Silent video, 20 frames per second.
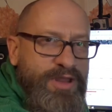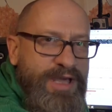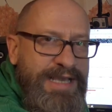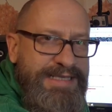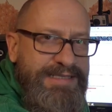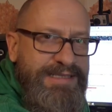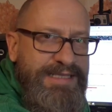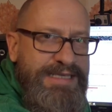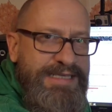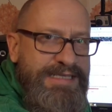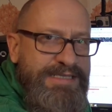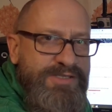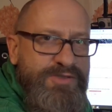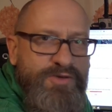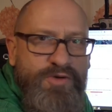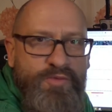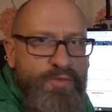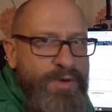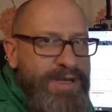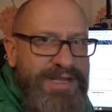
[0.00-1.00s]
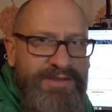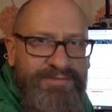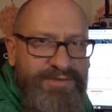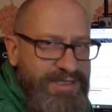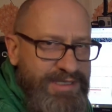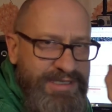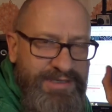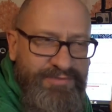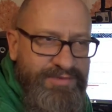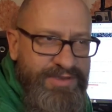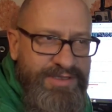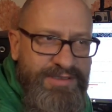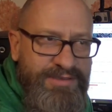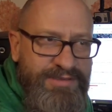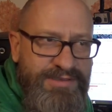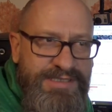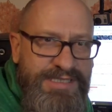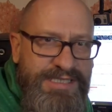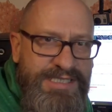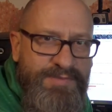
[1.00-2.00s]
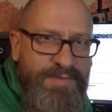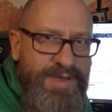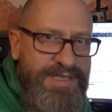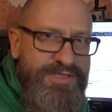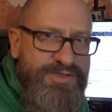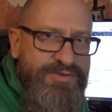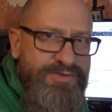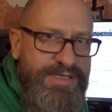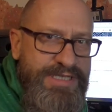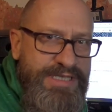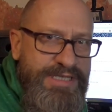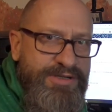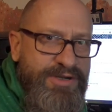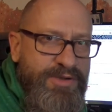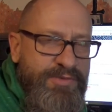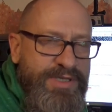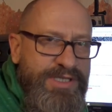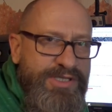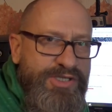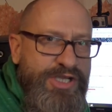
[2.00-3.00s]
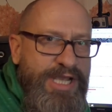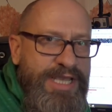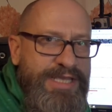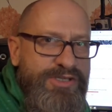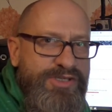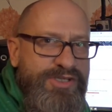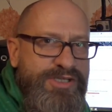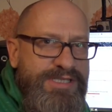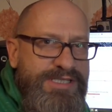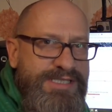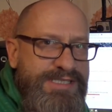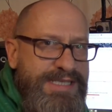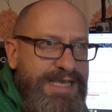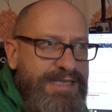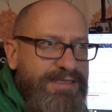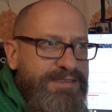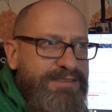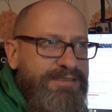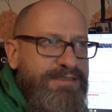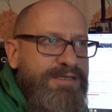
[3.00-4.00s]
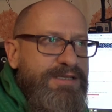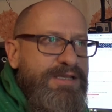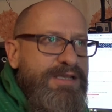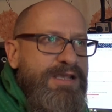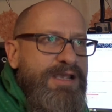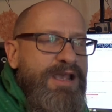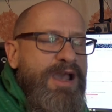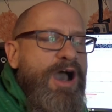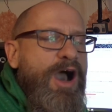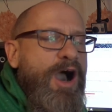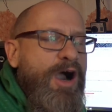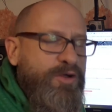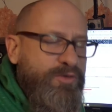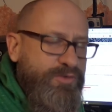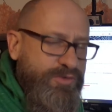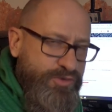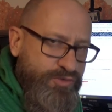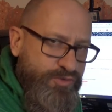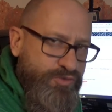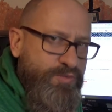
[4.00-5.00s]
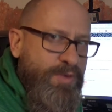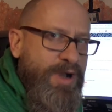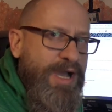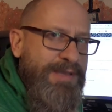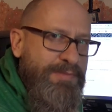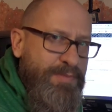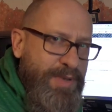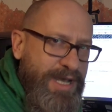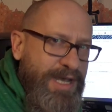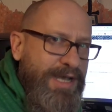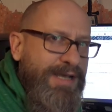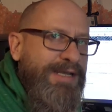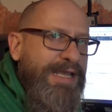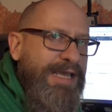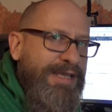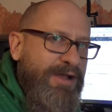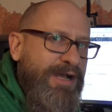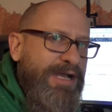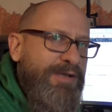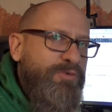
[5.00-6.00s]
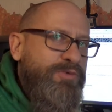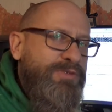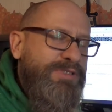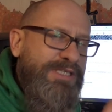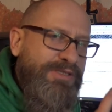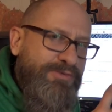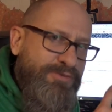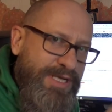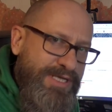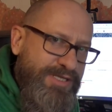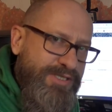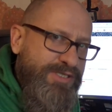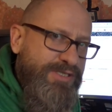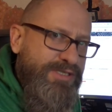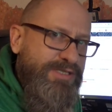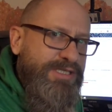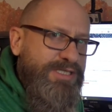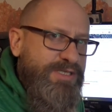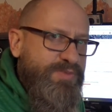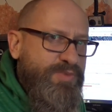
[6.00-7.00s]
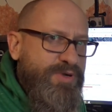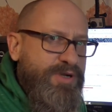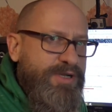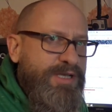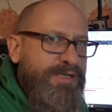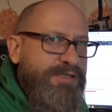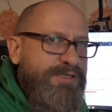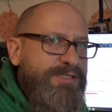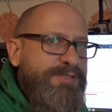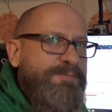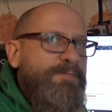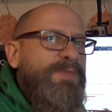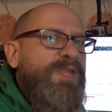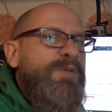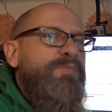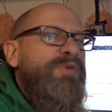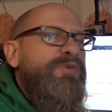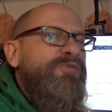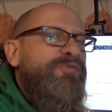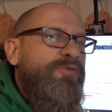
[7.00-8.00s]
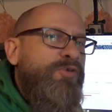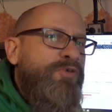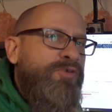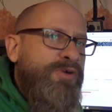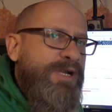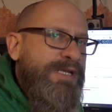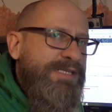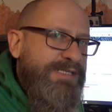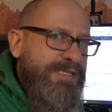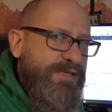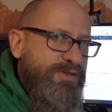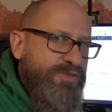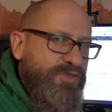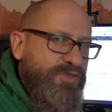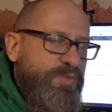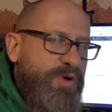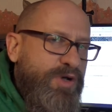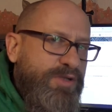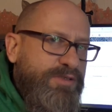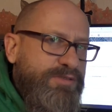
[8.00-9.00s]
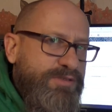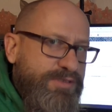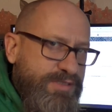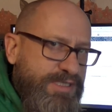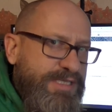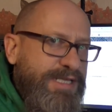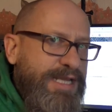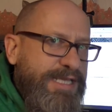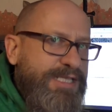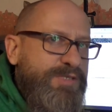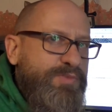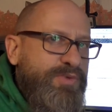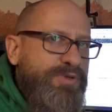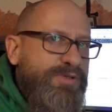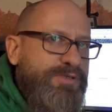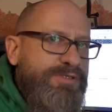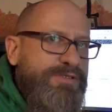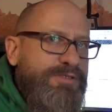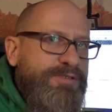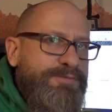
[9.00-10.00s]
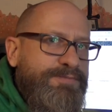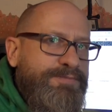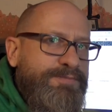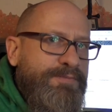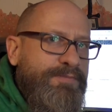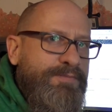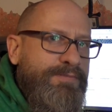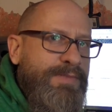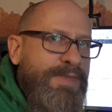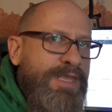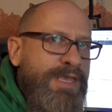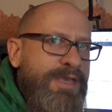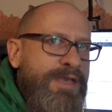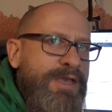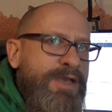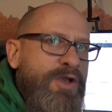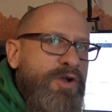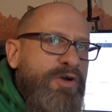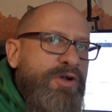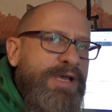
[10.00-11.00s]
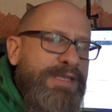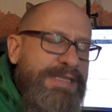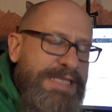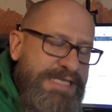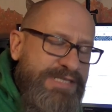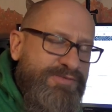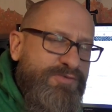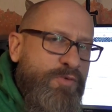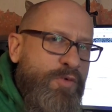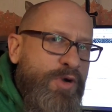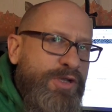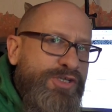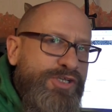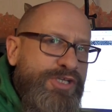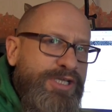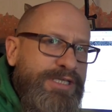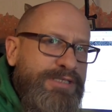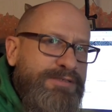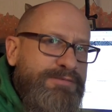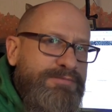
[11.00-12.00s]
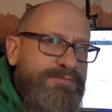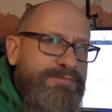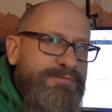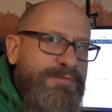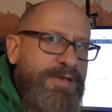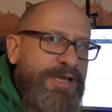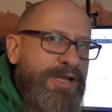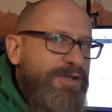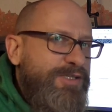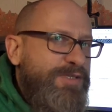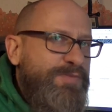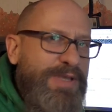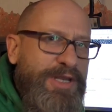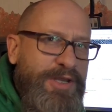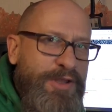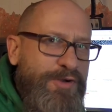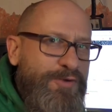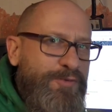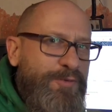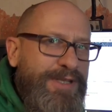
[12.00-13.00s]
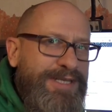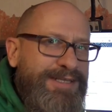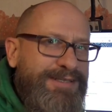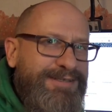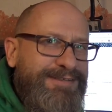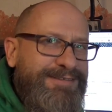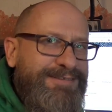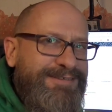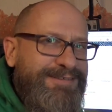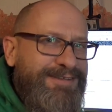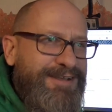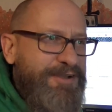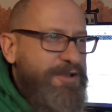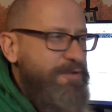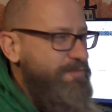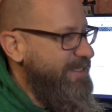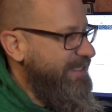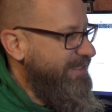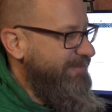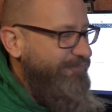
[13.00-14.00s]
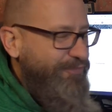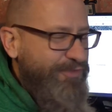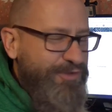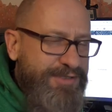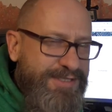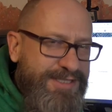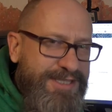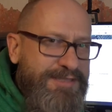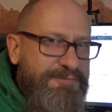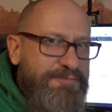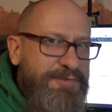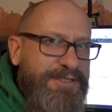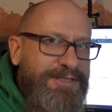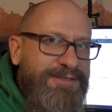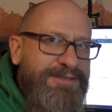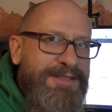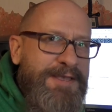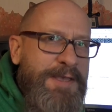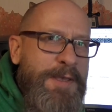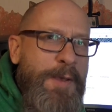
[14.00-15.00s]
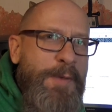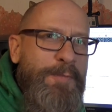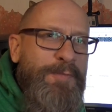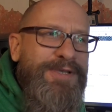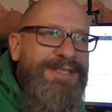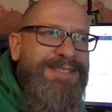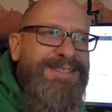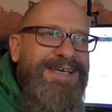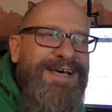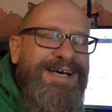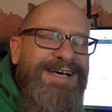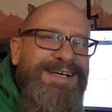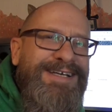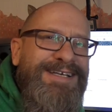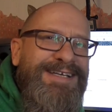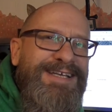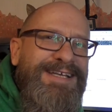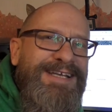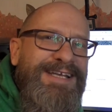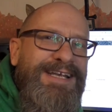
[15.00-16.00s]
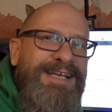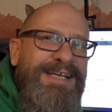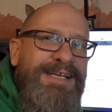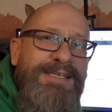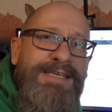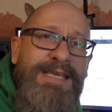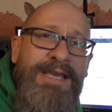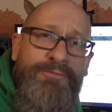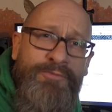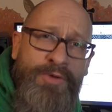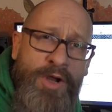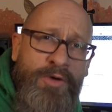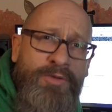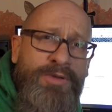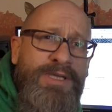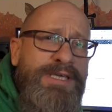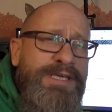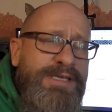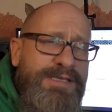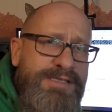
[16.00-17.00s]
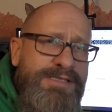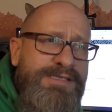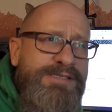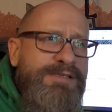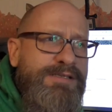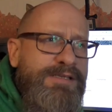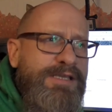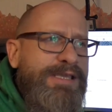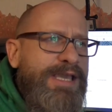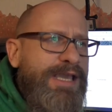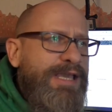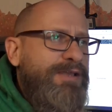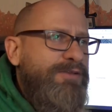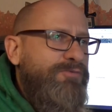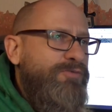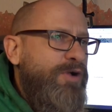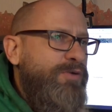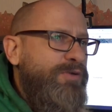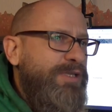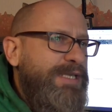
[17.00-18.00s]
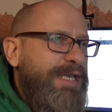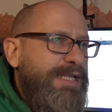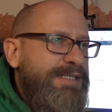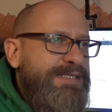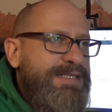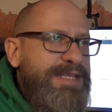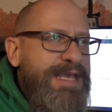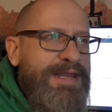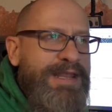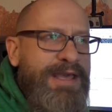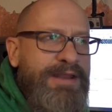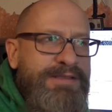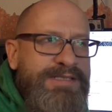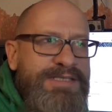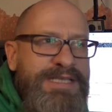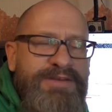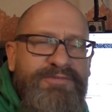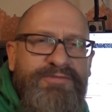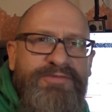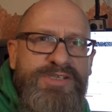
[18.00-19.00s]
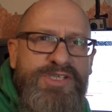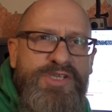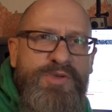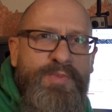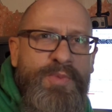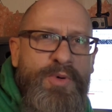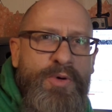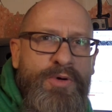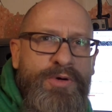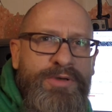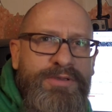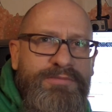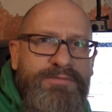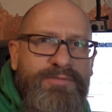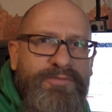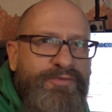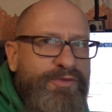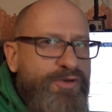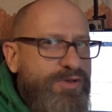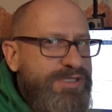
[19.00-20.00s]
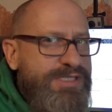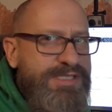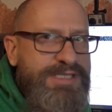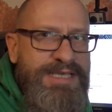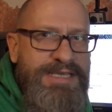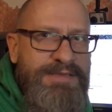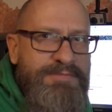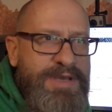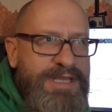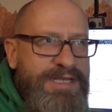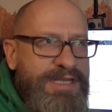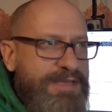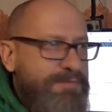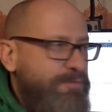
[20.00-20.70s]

like these or whatever, if in 6 months or a year I want to change it and sell it, I'll do my part and I will deregister these products before I sell on to the next person. Alright, thanks for watching. I know I was a bit long-winded, I got a bit confused in the middle, but yeah, Roli gets 10 out of 10 for support. First thing Monday